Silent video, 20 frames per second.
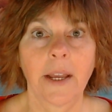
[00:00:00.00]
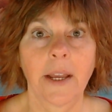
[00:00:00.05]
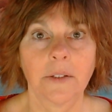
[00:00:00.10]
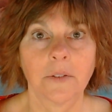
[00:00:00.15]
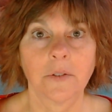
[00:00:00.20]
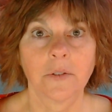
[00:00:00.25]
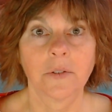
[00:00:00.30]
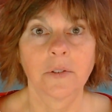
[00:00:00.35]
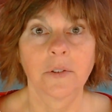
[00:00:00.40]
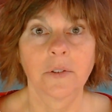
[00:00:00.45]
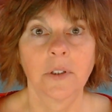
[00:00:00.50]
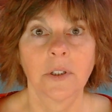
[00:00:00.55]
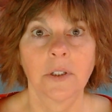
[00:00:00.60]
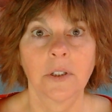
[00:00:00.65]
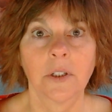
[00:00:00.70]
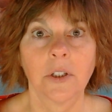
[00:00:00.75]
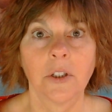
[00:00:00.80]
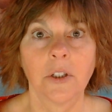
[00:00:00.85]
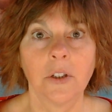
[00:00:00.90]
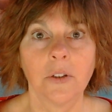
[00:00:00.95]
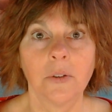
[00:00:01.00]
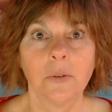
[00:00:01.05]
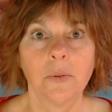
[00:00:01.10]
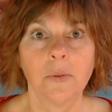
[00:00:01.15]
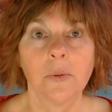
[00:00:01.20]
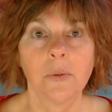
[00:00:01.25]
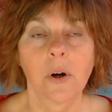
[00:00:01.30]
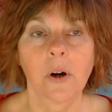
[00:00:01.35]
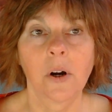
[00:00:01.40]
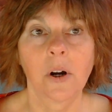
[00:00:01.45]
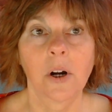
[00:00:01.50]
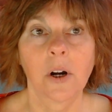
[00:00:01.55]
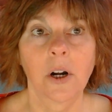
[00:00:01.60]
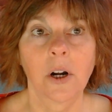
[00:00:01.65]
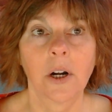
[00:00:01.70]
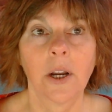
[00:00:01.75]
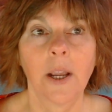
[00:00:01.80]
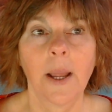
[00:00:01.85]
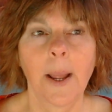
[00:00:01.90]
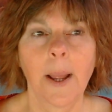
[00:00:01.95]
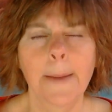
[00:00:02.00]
as you are